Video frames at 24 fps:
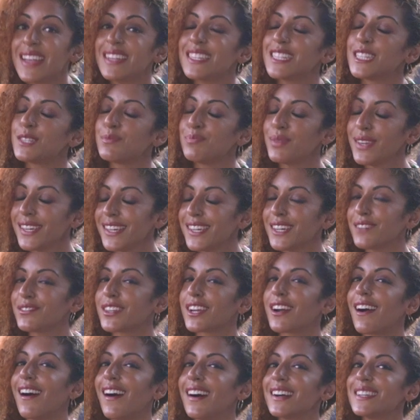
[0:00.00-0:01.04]
Speaking of
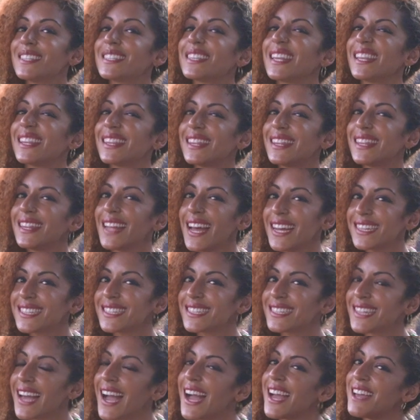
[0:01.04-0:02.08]
the cost, let's
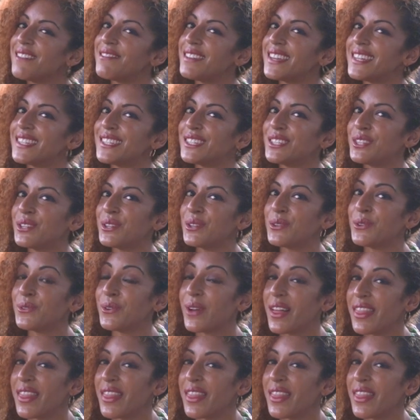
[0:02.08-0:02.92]
dive into